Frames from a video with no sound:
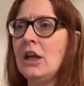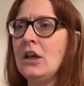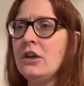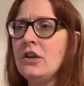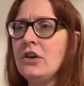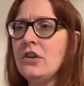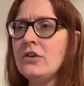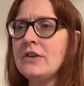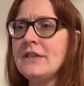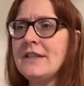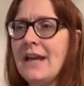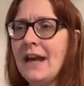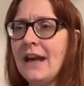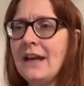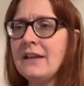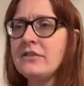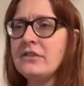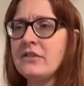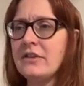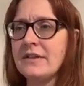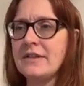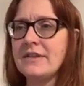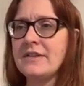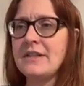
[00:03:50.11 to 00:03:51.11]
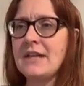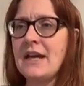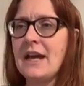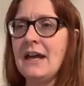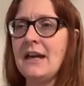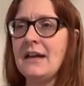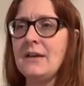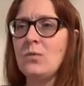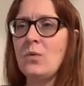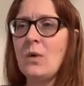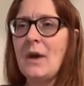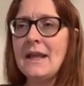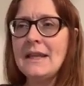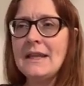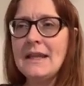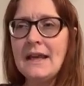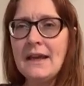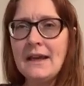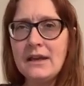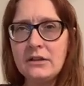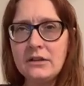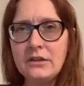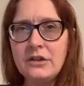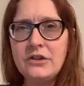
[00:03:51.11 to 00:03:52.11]
Your dad just died. Why the
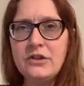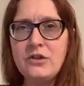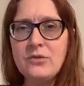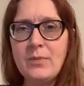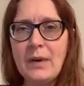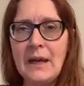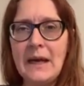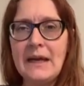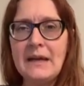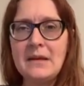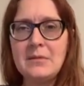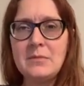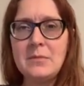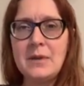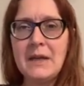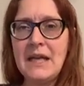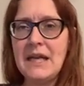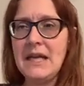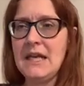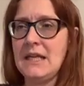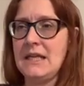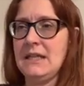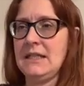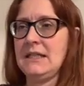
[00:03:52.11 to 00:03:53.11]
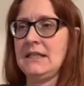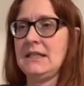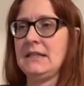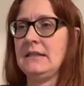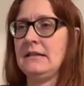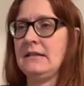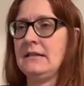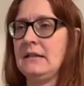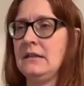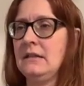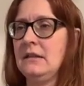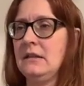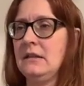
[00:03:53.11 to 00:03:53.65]
hell are you buying bananas?